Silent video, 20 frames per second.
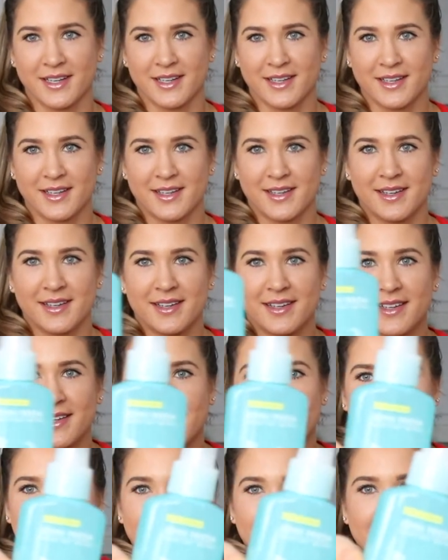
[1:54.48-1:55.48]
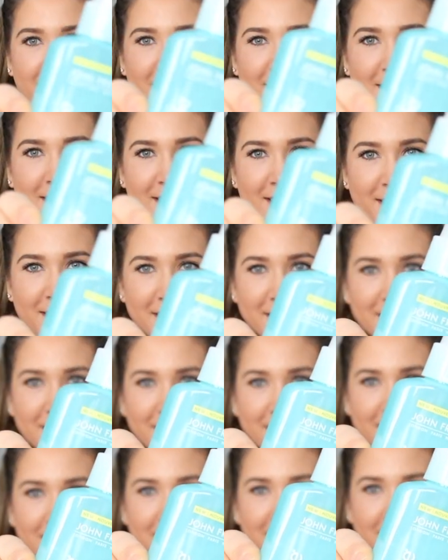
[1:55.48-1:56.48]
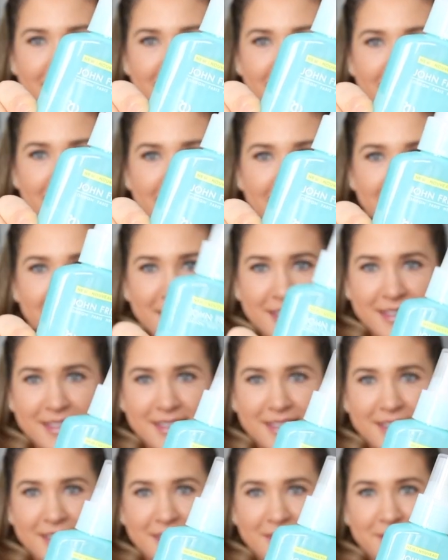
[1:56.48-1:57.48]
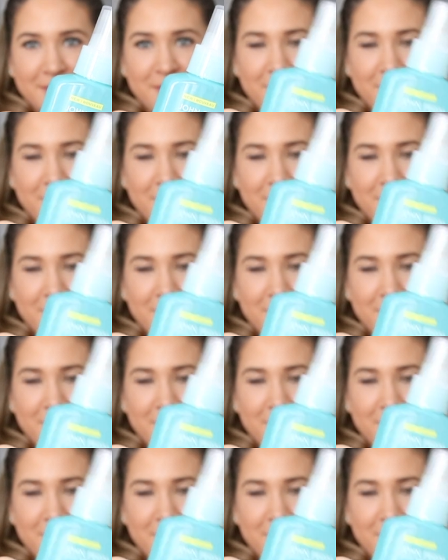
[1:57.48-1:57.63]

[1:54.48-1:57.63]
Nothing is said.